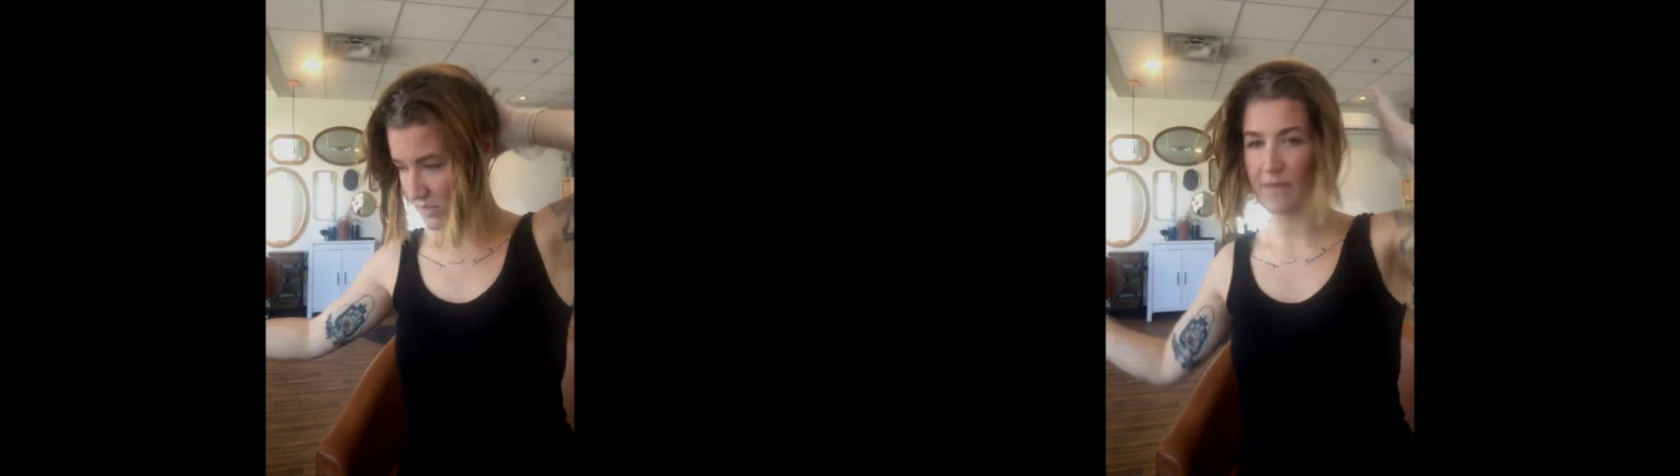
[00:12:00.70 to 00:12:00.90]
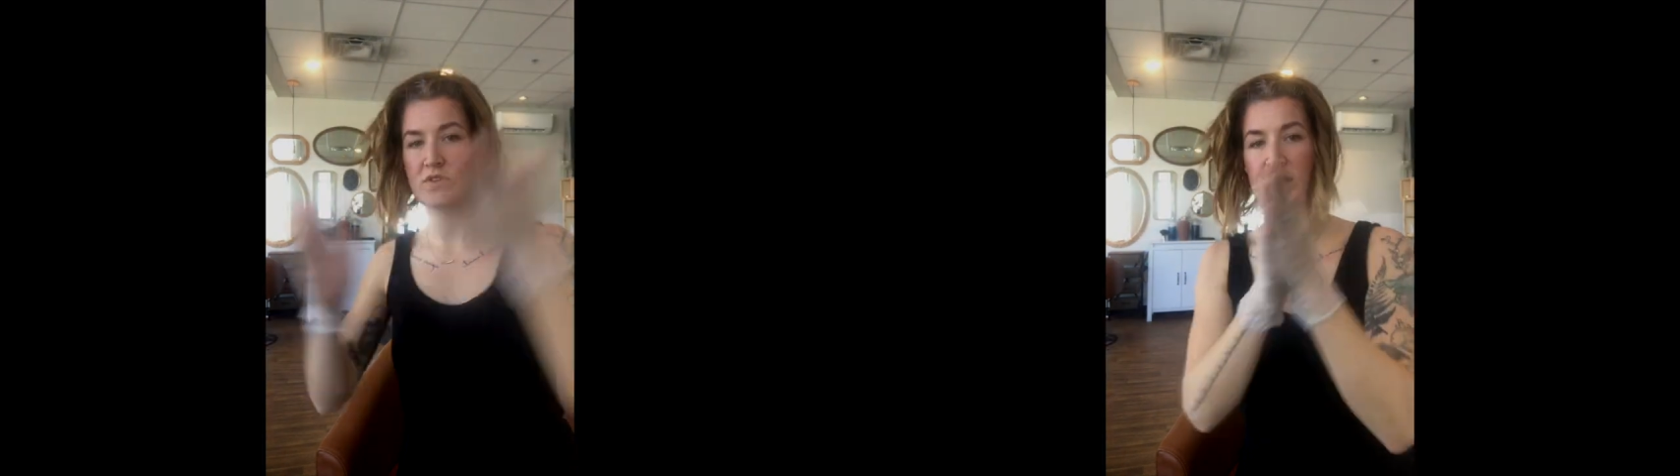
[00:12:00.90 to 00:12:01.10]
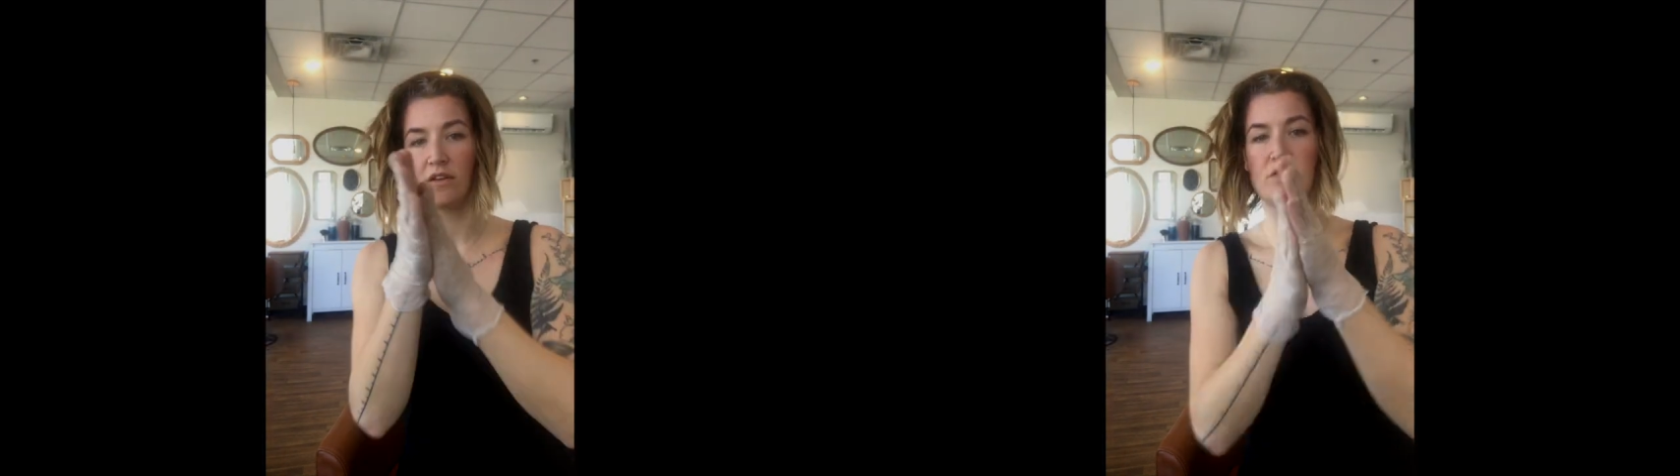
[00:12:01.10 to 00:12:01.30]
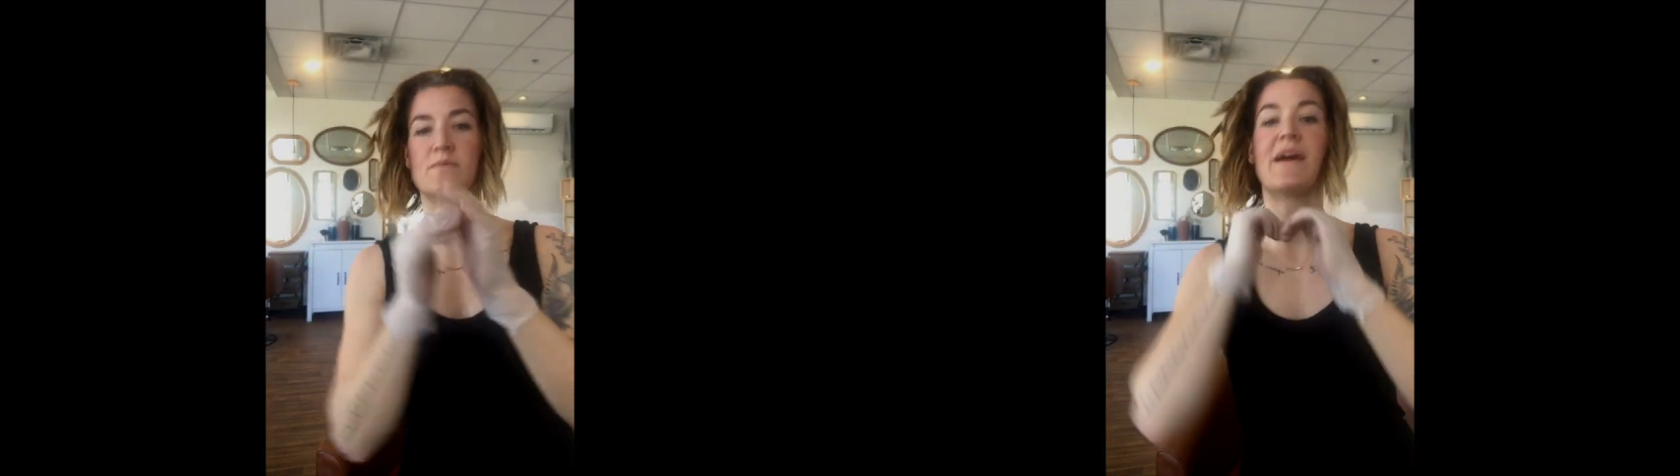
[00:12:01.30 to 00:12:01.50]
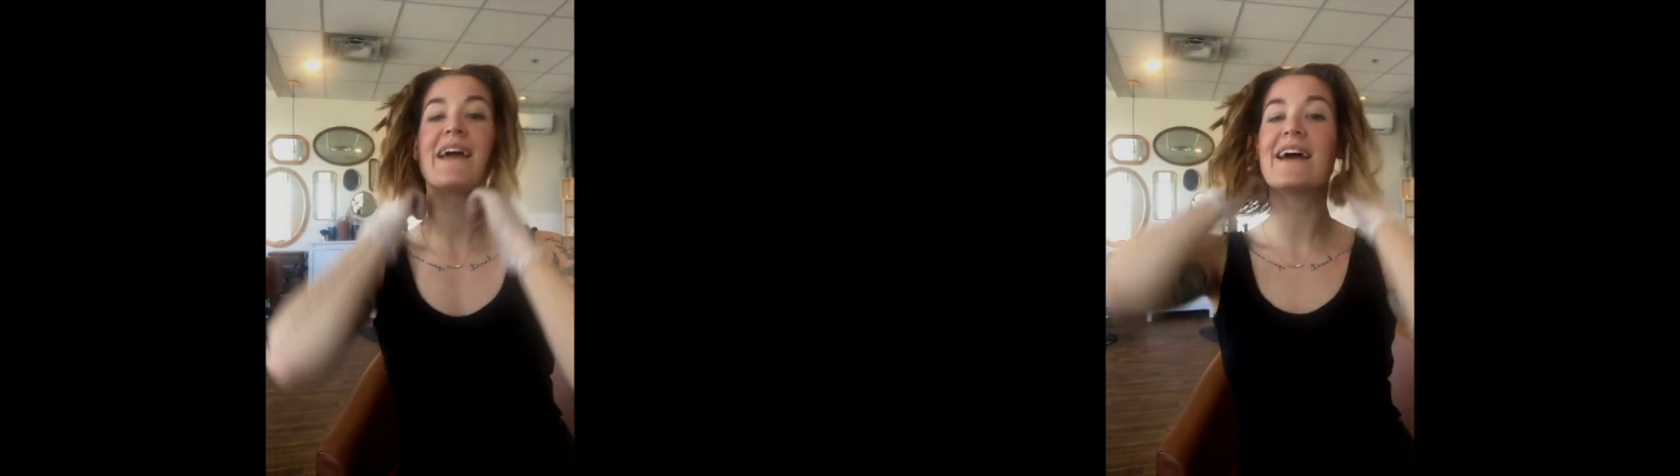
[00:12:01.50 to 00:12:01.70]
So then I'll use
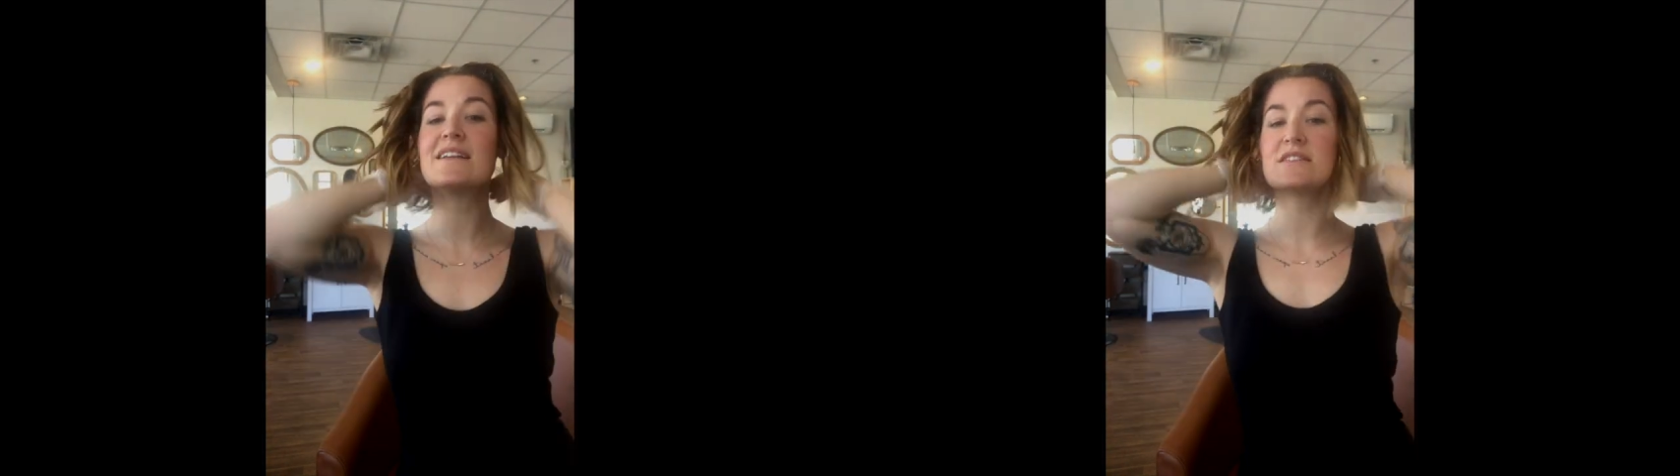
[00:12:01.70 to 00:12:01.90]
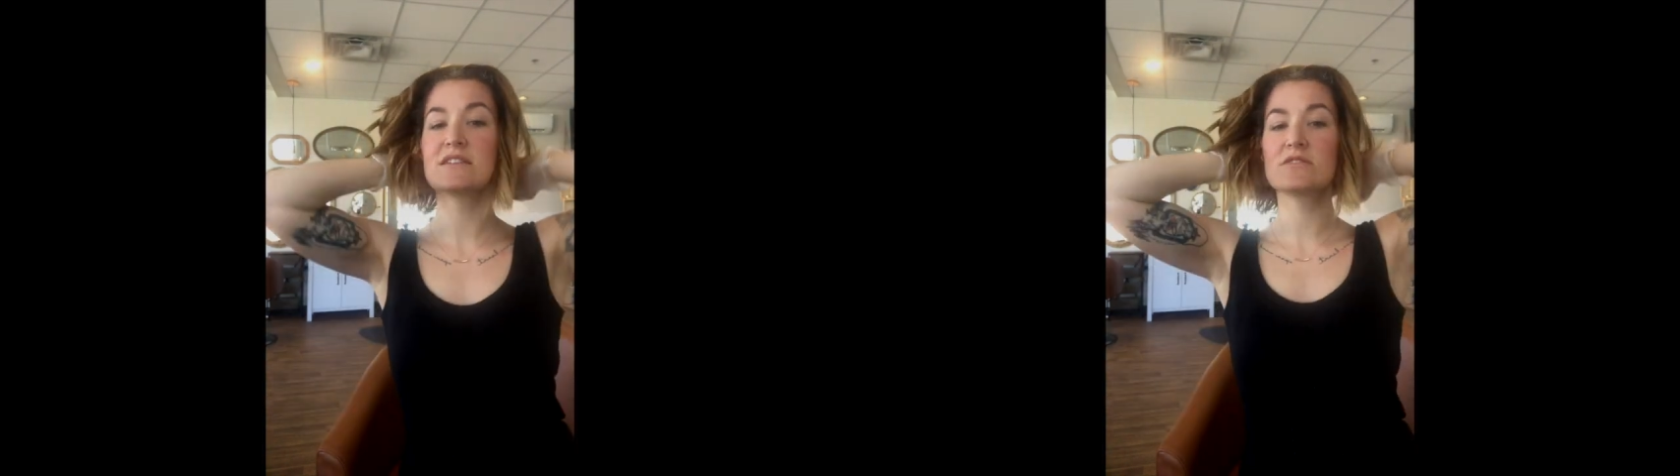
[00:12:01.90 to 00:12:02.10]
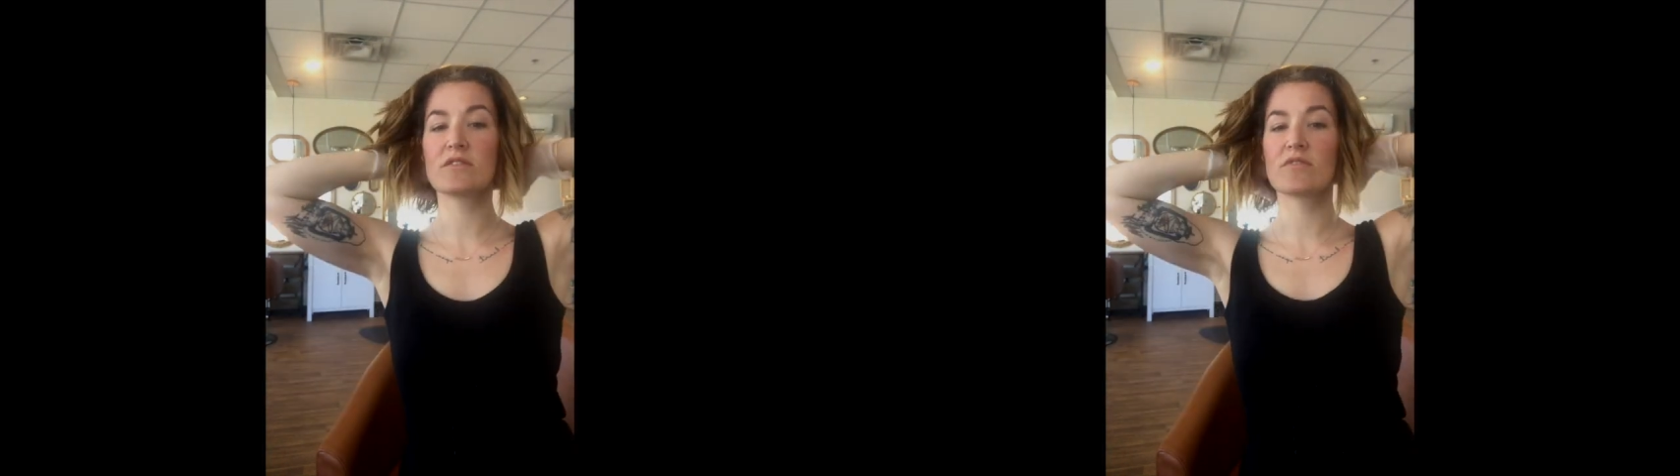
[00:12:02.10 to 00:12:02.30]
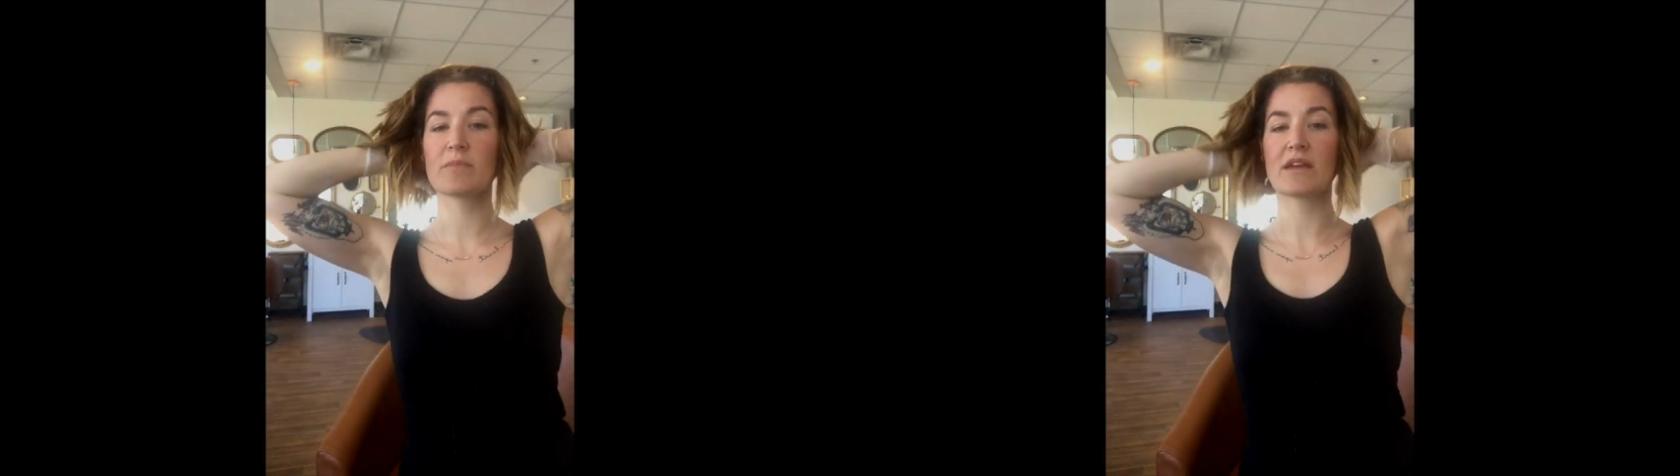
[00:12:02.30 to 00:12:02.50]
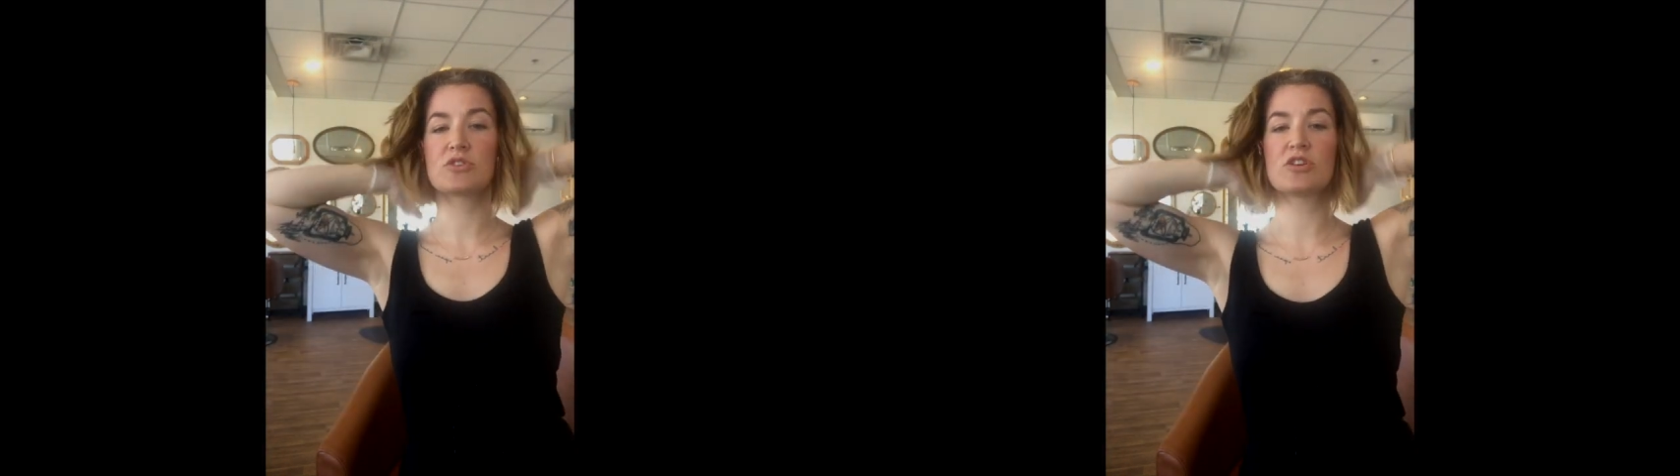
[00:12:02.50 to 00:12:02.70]
my hands to sort of
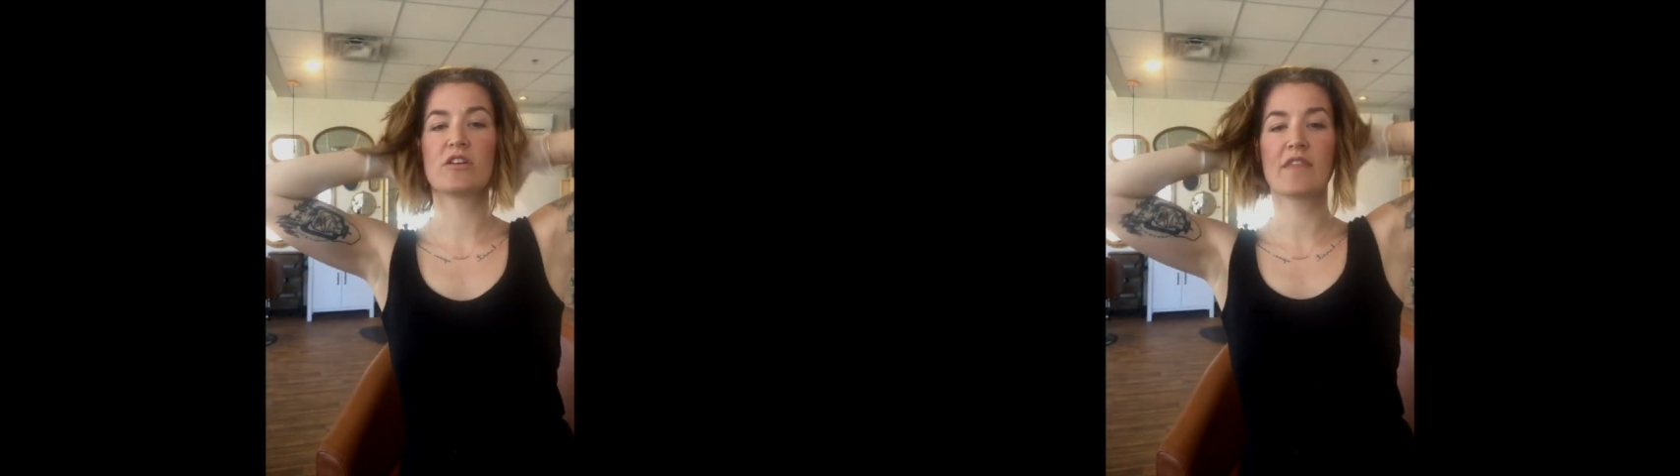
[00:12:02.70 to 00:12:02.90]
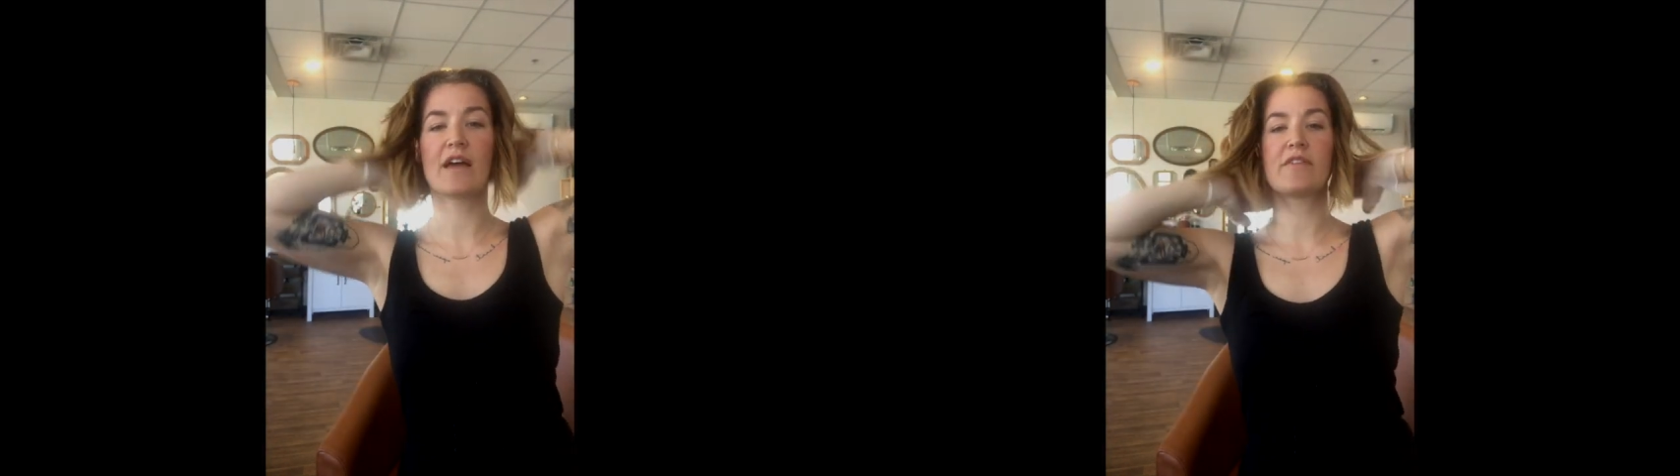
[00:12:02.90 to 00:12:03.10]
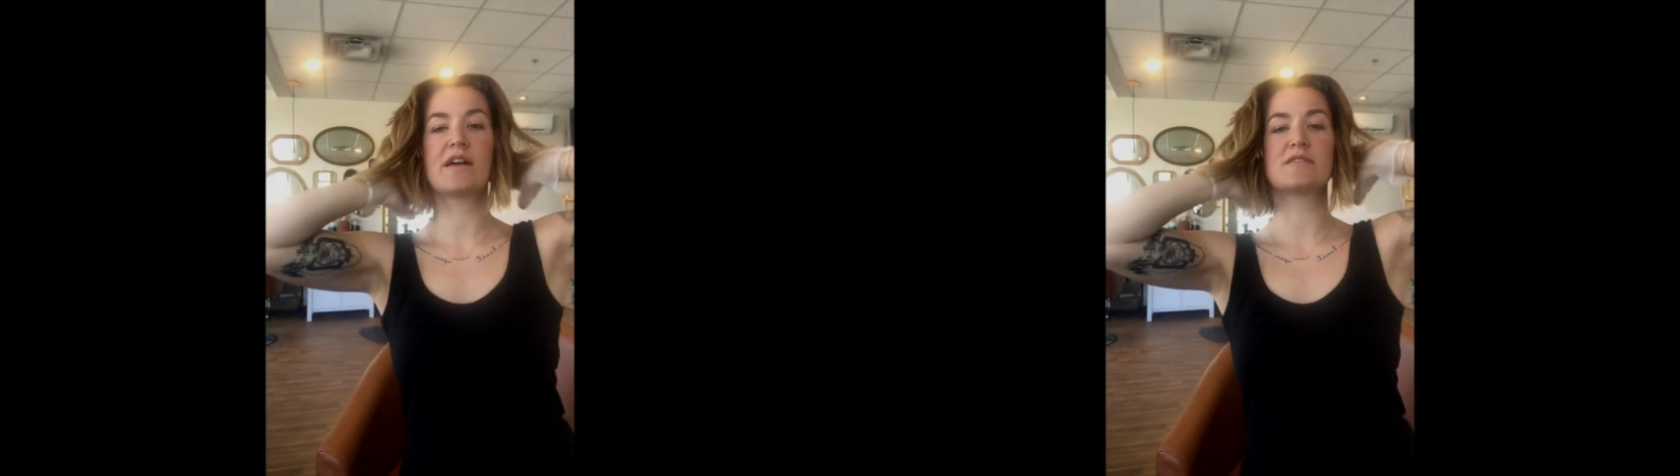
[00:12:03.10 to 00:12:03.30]
make sure that that